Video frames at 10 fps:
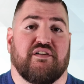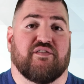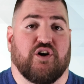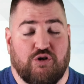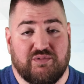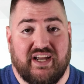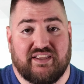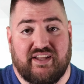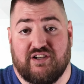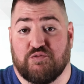for homes
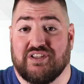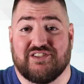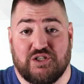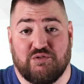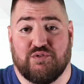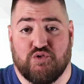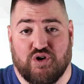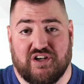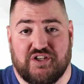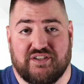like theirs with Assumable
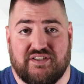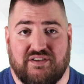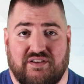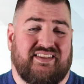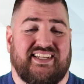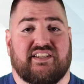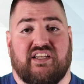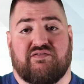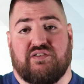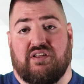mortgages. This
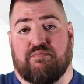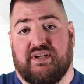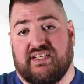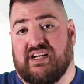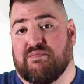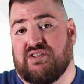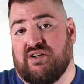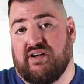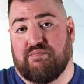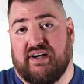gives you the best
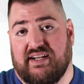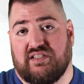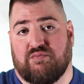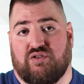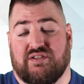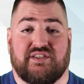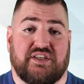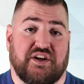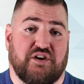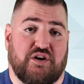opportunity possible to
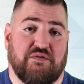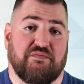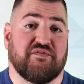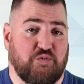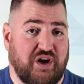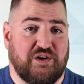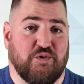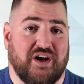sell your home for what you